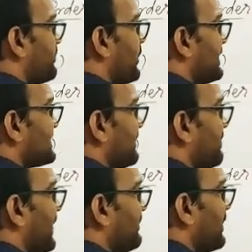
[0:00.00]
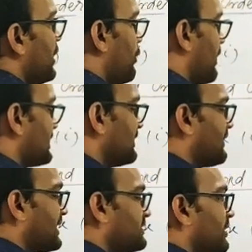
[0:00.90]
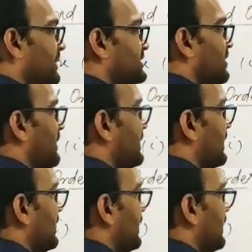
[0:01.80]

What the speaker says: 0.75. What is the fraction of s orbital?